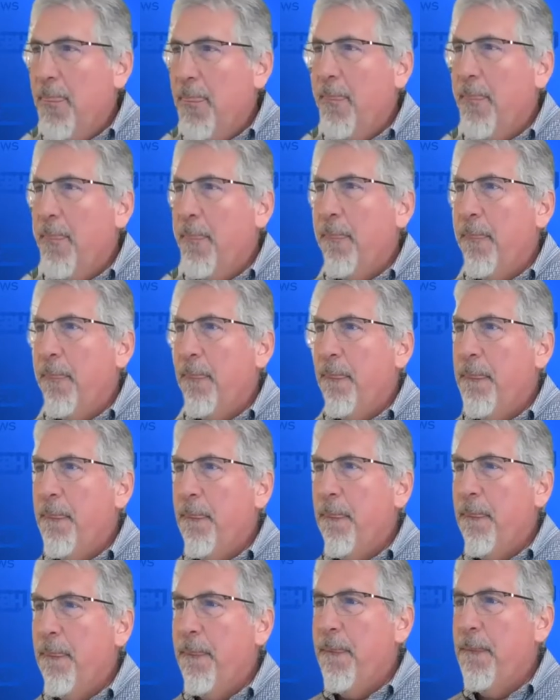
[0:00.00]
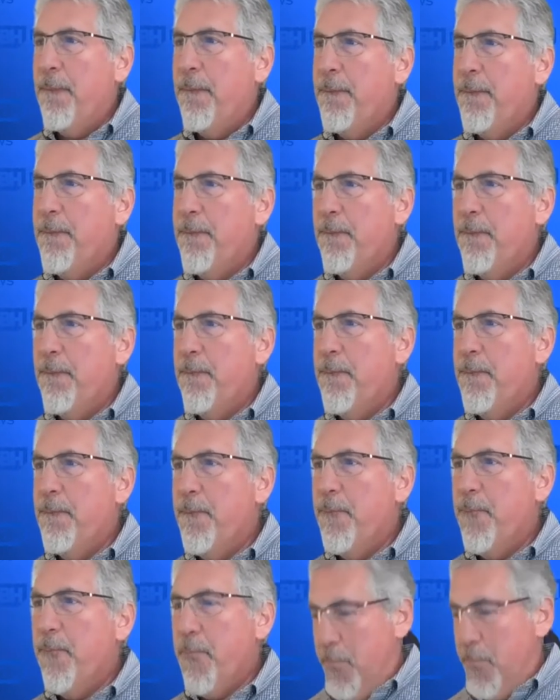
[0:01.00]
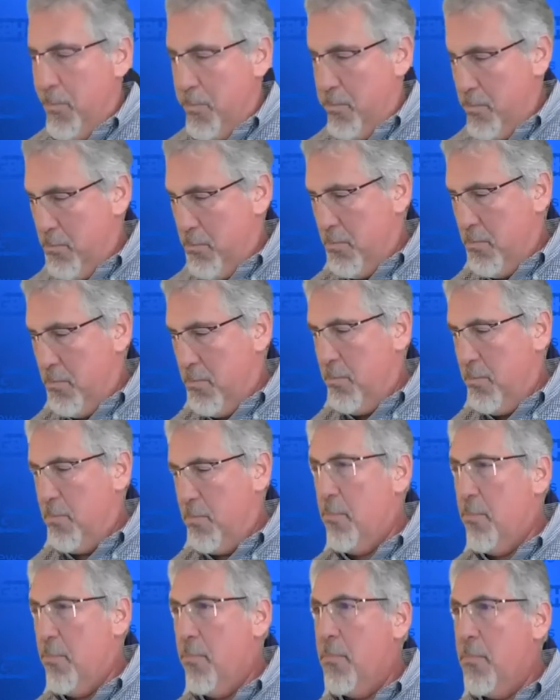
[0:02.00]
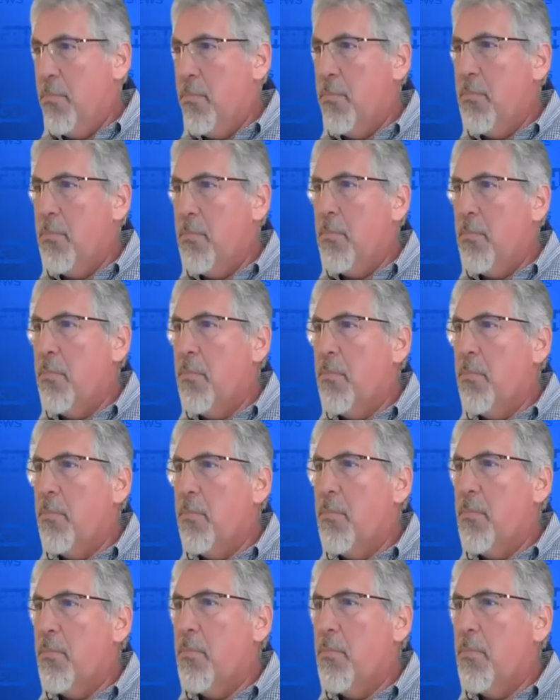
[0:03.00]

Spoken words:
(silent)